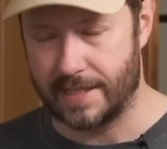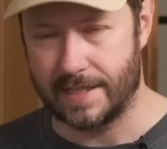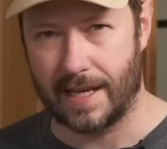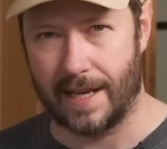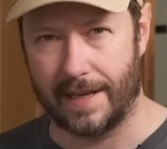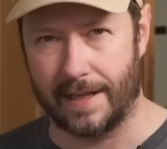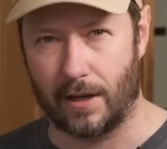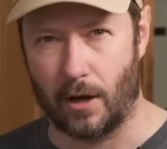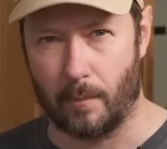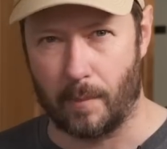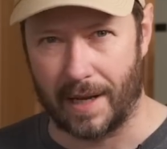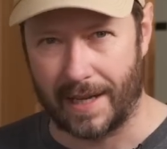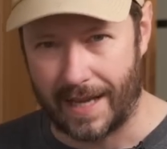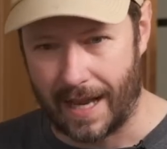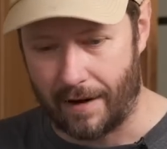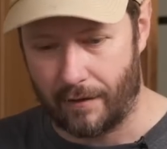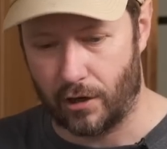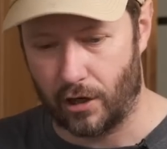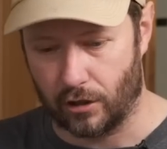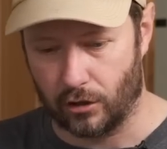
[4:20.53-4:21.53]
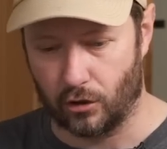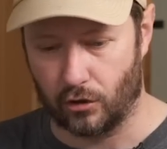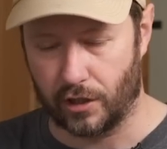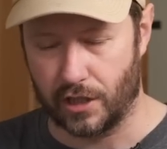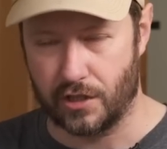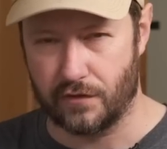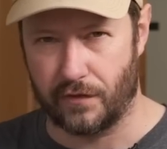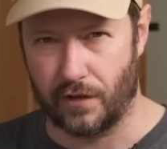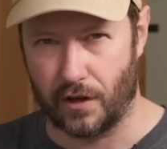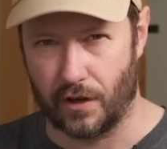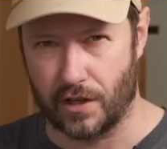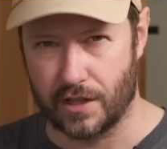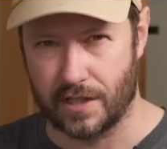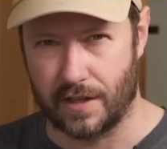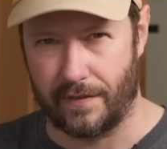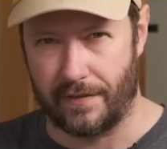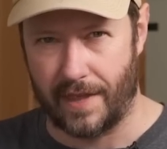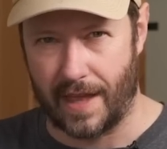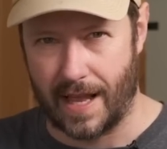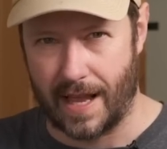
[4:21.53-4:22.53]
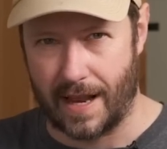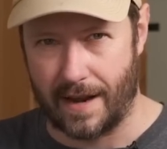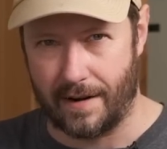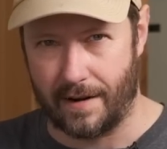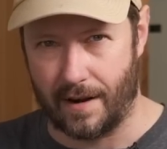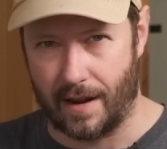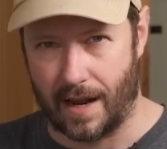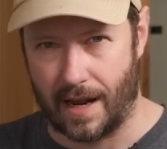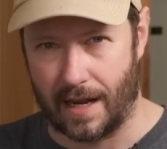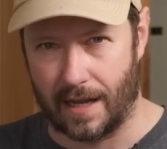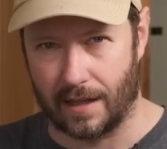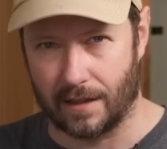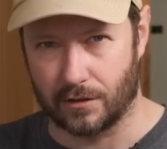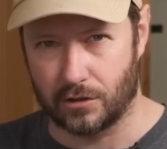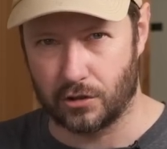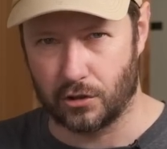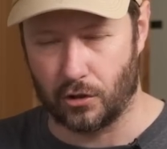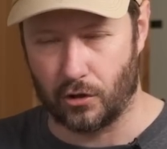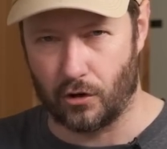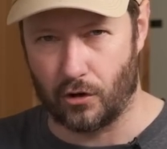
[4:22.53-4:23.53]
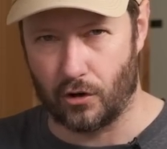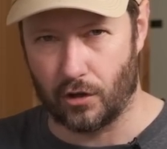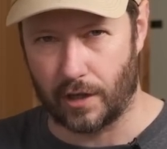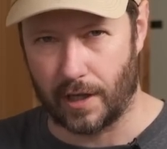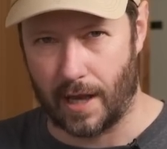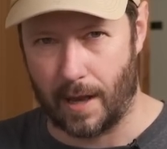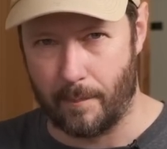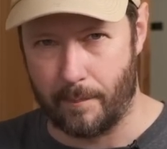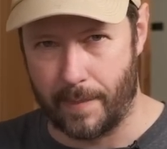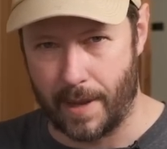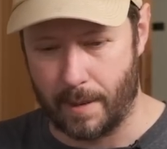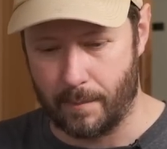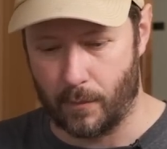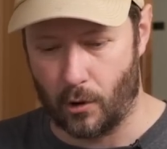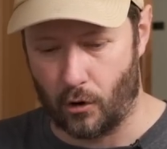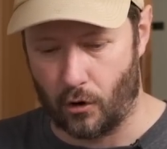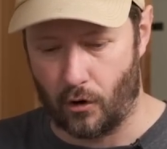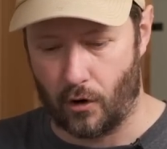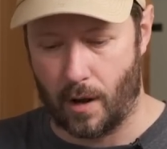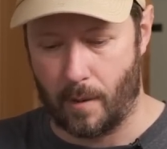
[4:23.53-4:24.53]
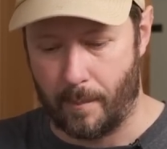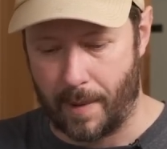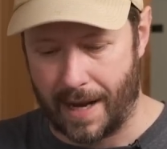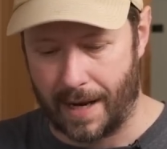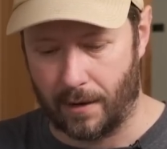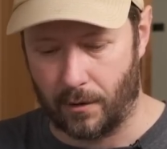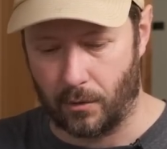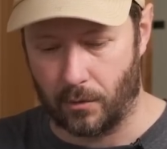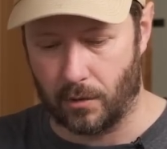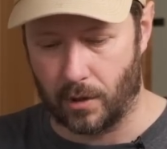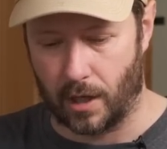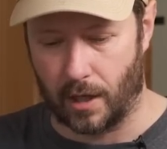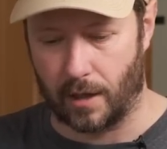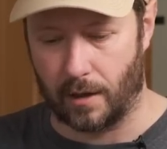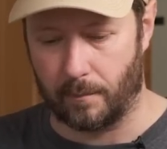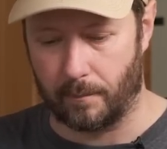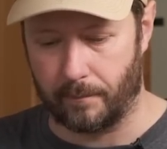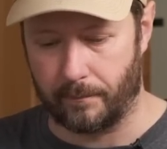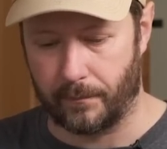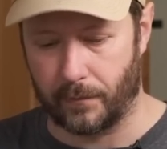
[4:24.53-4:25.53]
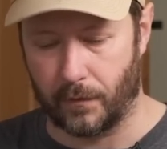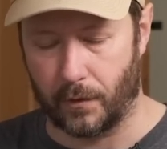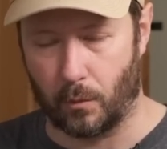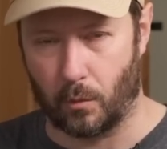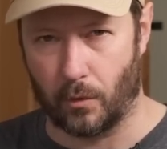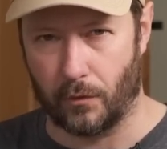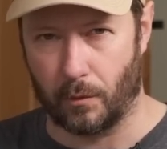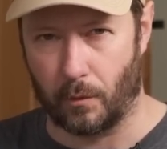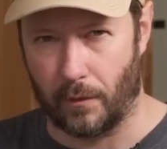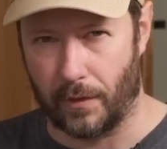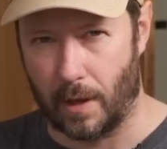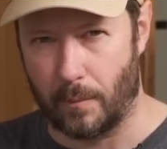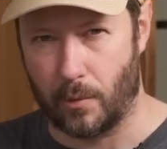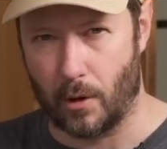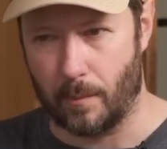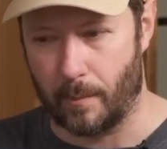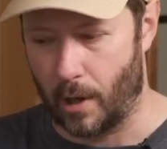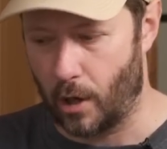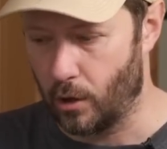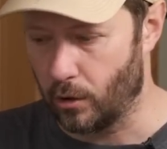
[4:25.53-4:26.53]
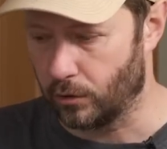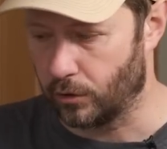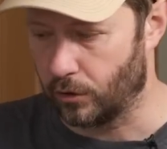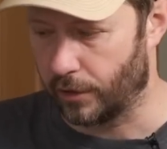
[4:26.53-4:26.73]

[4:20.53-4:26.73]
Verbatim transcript: take on my carry-on luggage first, and then I'll talk a bit more about um, the, the one that I put in my whole